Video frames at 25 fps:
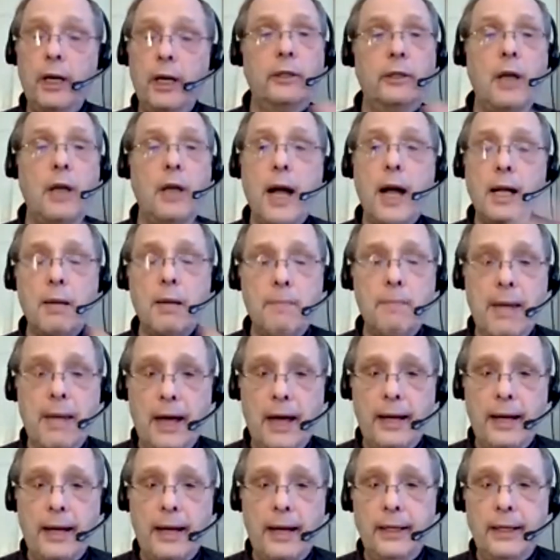there's
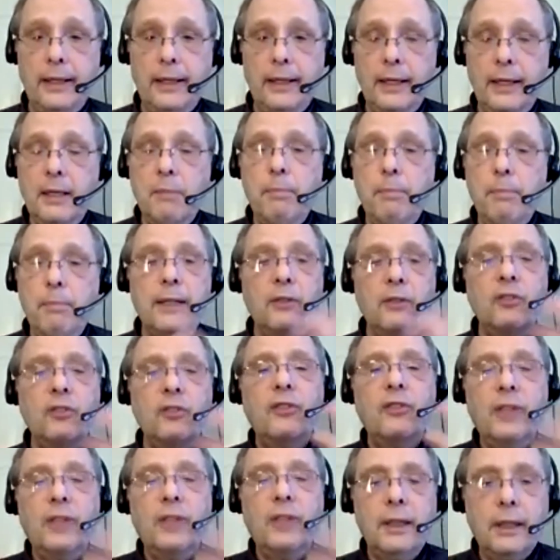more and more talk
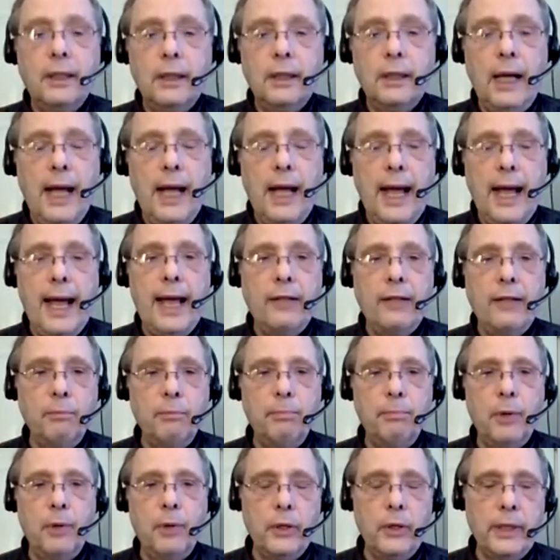about it, but it
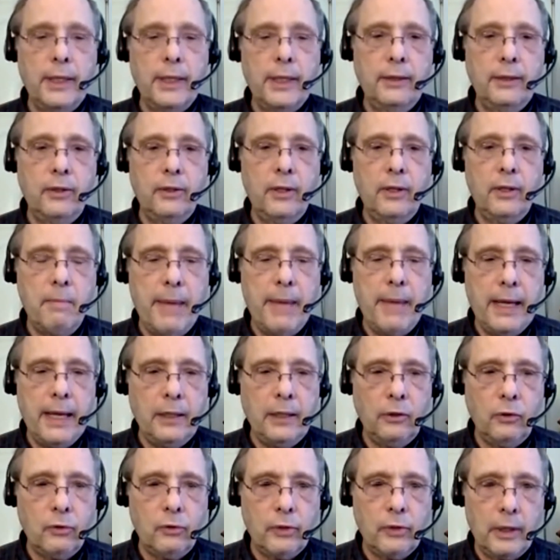still hasn't
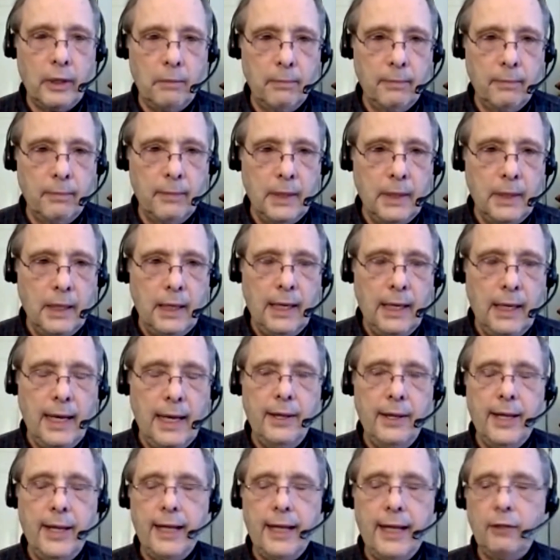broken into the
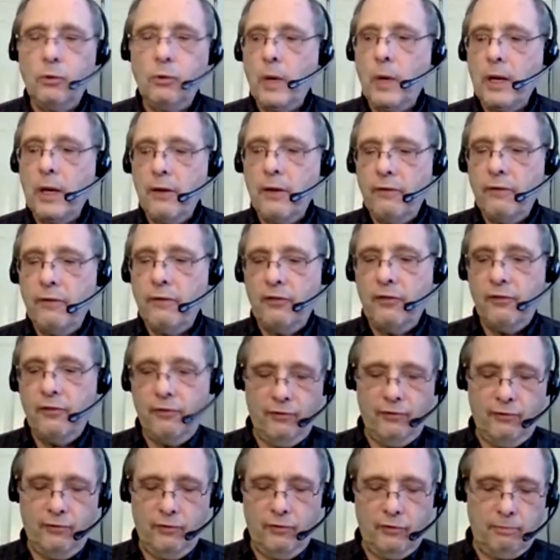mainstream. And that's
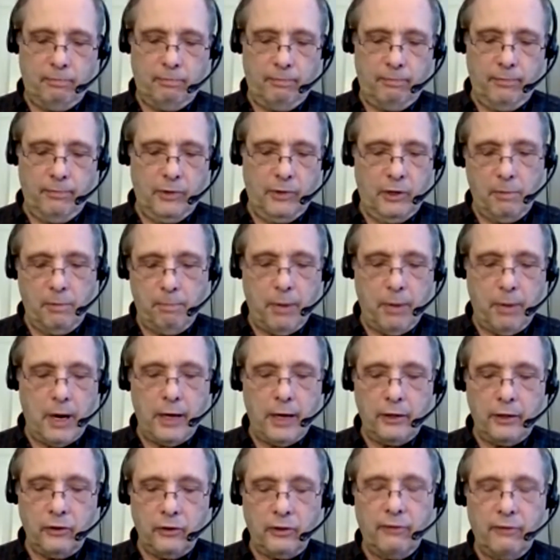one of the
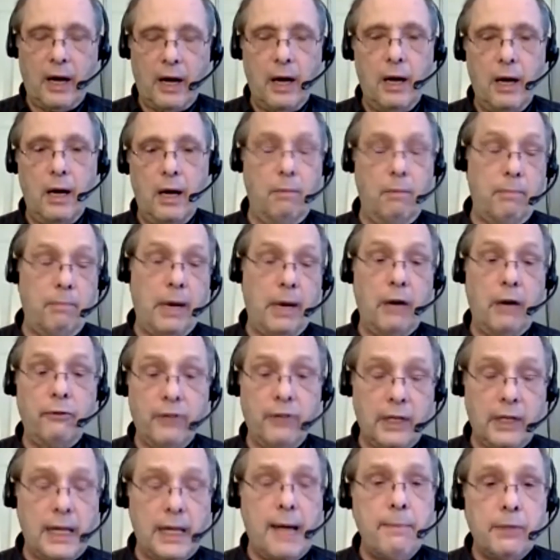parts of Bio
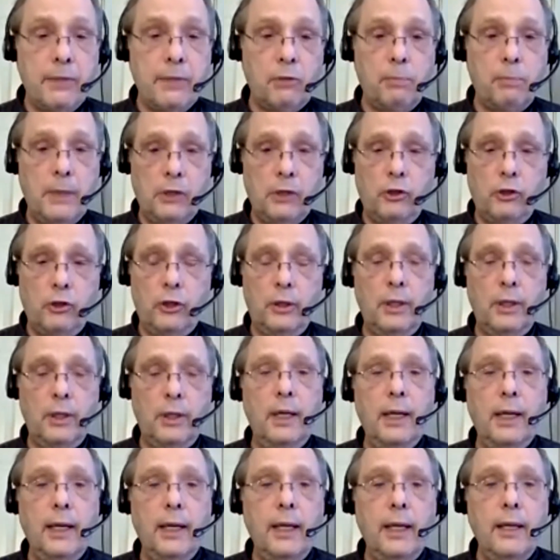for Climate's mission
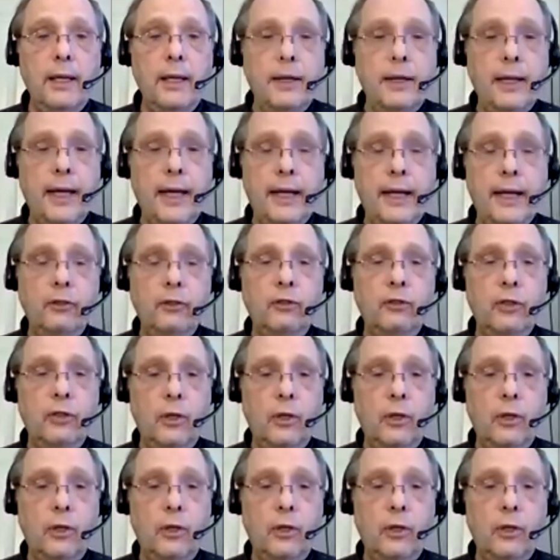that is so